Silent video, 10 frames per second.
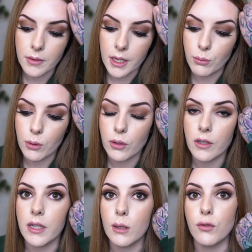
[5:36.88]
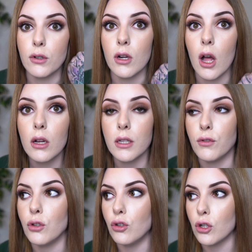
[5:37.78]
it won't sit for long
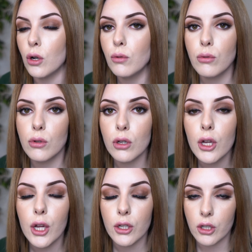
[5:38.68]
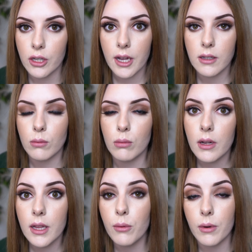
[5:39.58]
if you don't. So that's
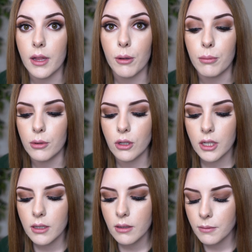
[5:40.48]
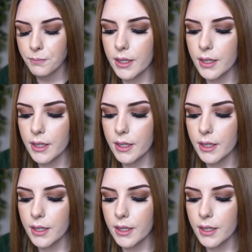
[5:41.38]
really, really important.